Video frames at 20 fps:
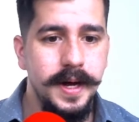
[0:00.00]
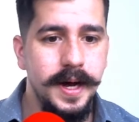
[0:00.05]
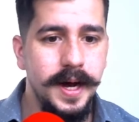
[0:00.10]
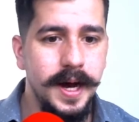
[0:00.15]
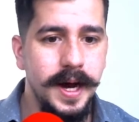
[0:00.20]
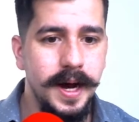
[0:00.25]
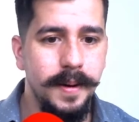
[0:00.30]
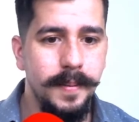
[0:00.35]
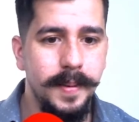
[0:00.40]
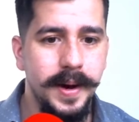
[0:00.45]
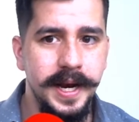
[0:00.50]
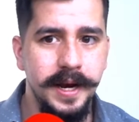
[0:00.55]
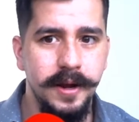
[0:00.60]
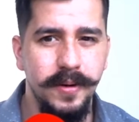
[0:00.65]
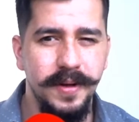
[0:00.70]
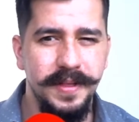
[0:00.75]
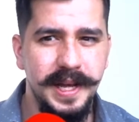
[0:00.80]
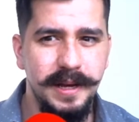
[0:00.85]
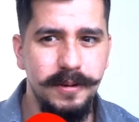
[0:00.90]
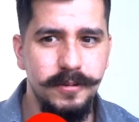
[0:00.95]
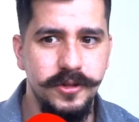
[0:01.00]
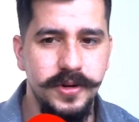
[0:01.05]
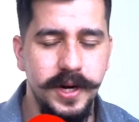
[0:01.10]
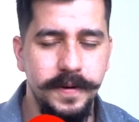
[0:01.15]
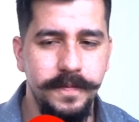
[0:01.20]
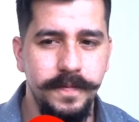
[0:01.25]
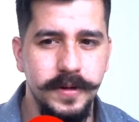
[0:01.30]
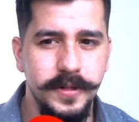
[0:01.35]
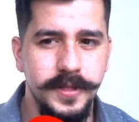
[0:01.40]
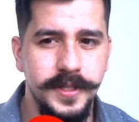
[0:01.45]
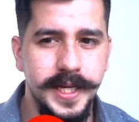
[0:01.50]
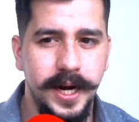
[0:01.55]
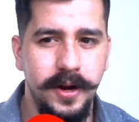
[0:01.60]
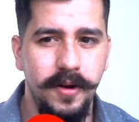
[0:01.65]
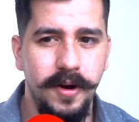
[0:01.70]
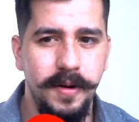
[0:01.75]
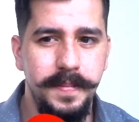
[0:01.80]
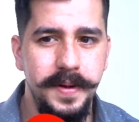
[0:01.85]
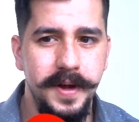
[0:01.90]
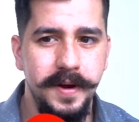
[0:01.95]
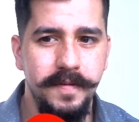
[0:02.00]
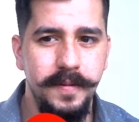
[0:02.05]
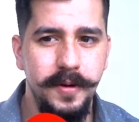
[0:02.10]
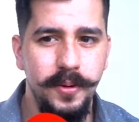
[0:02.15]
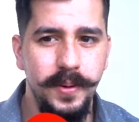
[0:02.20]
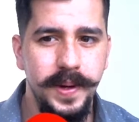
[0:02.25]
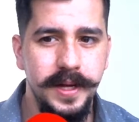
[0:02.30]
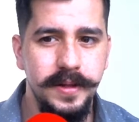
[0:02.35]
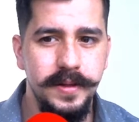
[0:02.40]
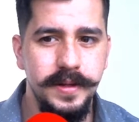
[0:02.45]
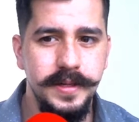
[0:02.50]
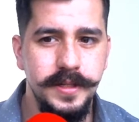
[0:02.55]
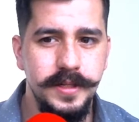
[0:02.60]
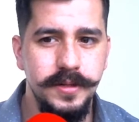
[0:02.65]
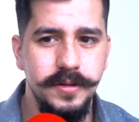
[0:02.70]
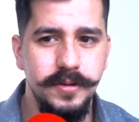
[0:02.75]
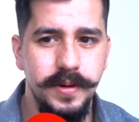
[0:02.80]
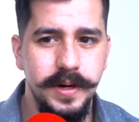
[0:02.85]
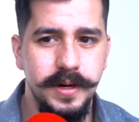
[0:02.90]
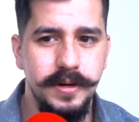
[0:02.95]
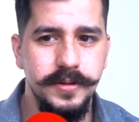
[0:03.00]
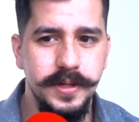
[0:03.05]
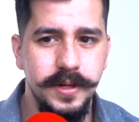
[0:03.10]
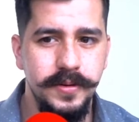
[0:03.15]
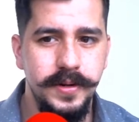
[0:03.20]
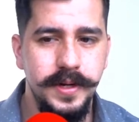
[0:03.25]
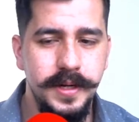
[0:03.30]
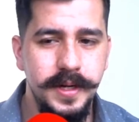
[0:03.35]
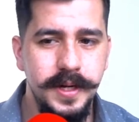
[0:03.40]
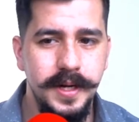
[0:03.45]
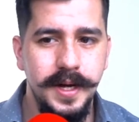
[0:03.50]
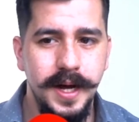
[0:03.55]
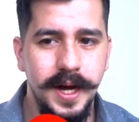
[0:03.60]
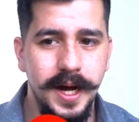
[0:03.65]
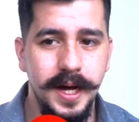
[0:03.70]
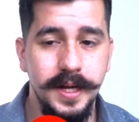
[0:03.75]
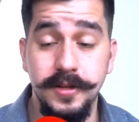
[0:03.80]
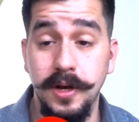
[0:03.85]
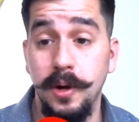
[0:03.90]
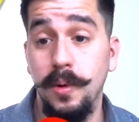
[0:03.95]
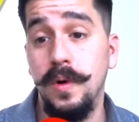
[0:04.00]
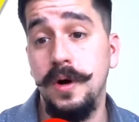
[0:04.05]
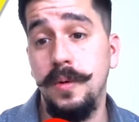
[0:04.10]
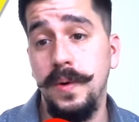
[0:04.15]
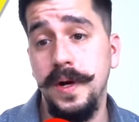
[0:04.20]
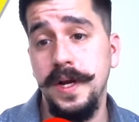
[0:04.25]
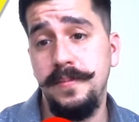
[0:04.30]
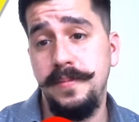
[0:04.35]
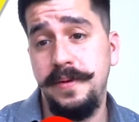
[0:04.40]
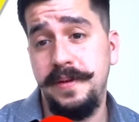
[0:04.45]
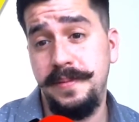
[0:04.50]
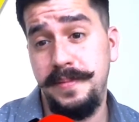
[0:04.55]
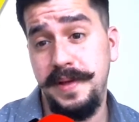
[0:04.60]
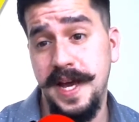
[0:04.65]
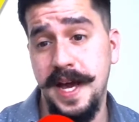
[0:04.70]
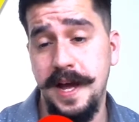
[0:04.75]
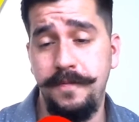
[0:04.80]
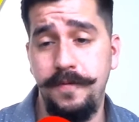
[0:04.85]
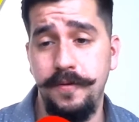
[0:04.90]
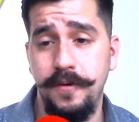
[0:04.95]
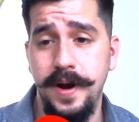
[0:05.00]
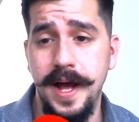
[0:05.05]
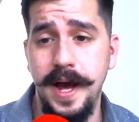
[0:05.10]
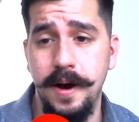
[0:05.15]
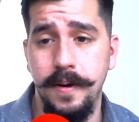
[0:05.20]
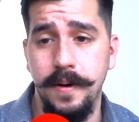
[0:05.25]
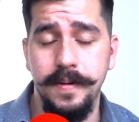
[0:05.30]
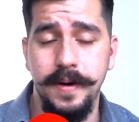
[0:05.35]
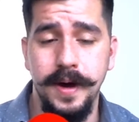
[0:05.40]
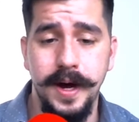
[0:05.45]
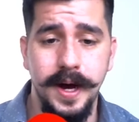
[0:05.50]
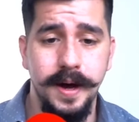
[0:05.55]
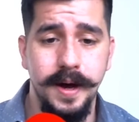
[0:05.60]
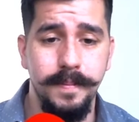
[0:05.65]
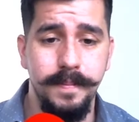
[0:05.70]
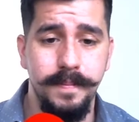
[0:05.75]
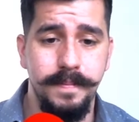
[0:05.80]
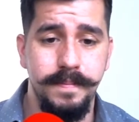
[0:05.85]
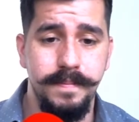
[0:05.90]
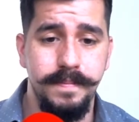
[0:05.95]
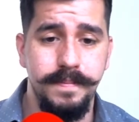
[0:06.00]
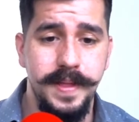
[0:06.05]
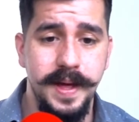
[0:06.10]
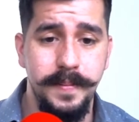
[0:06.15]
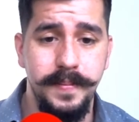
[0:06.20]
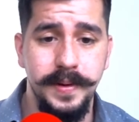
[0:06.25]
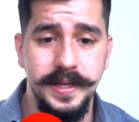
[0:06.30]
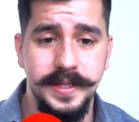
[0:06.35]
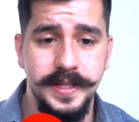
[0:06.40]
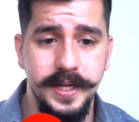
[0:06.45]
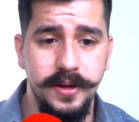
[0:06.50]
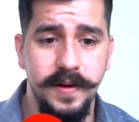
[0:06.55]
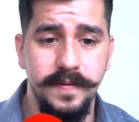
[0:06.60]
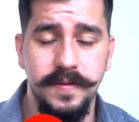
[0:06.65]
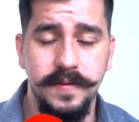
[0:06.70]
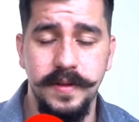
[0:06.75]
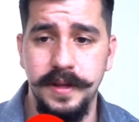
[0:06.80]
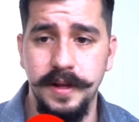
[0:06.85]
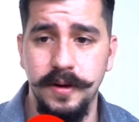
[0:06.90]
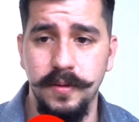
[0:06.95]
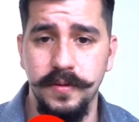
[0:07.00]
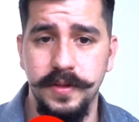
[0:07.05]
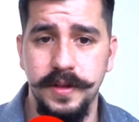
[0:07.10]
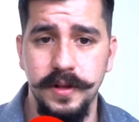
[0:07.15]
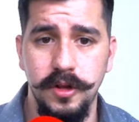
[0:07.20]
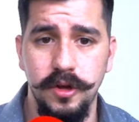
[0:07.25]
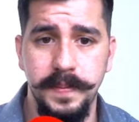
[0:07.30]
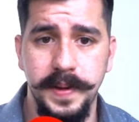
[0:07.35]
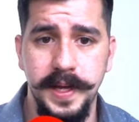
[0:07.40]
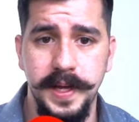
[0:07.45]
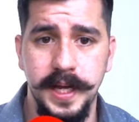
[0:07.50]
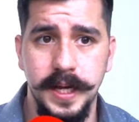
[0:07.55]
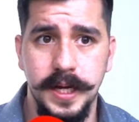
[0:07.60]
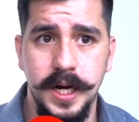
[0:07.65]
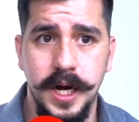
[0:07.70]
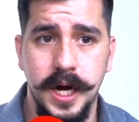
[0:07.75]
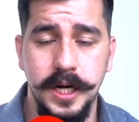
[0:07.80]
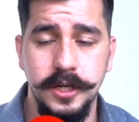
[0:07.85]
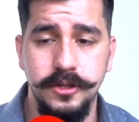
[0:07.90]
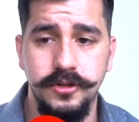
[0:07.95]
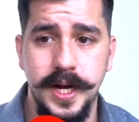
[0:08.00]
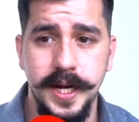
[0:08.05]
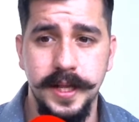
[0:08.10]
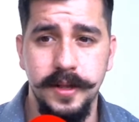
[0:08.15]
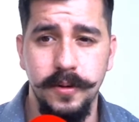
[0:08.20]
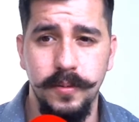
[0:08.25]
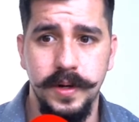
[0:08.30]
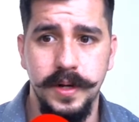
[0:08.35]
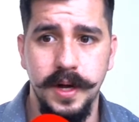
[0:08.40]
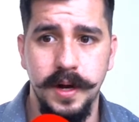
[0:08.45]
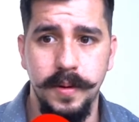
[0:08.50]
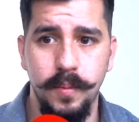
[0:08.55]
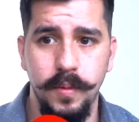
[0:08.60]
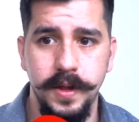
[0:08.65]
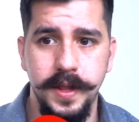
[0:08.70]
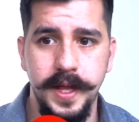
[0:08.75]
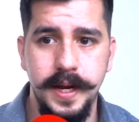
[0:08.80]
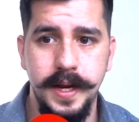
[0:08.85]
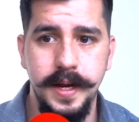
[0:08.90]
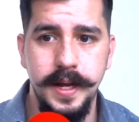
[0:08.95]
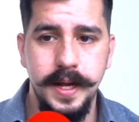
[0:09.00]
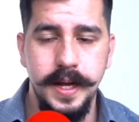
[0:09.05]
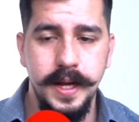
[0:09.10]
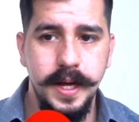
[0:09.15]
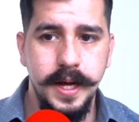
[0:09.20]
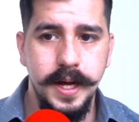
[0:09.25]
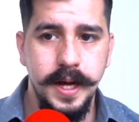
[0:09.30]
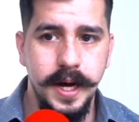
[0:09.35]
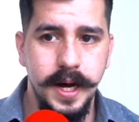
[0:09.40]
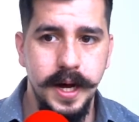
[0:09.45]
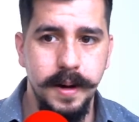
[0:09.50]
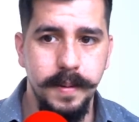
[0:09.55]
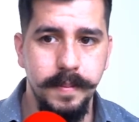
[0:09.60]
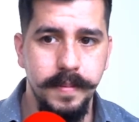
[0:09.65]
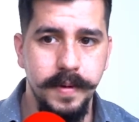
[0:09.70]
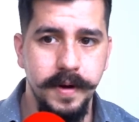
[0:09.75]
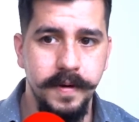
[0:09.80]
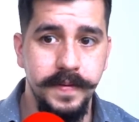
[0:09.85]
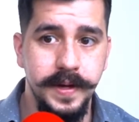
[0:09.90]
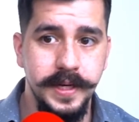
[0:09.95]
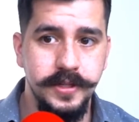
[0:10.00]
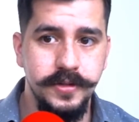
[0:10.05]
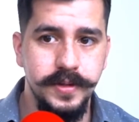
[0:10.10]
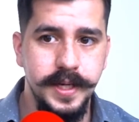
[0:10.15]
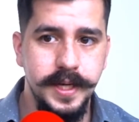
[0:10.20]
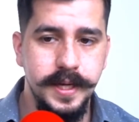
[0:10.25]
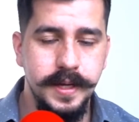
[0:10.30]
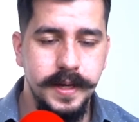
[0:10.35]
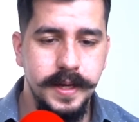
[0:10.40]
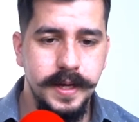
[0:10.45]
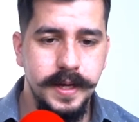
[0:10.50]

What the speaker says: I think he was traded for a second-round pick from New England to Arizona. So I wonder what he'd be had for now. That being said, you have to deal with the looming contract that would come with it eventually.